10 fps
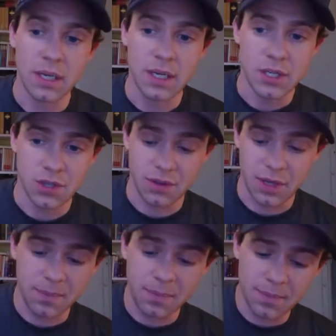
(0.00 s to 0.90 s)
So
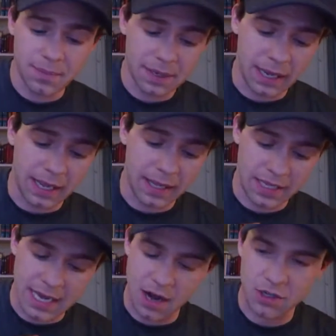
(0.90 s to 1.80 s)
the
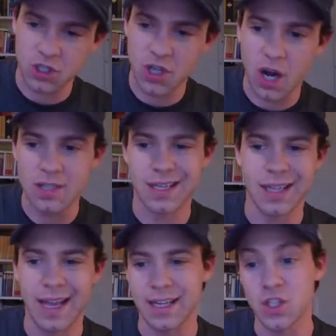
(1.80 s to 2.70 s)
character starts at
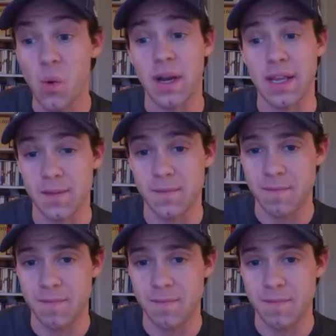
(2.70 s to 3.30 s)
like 20.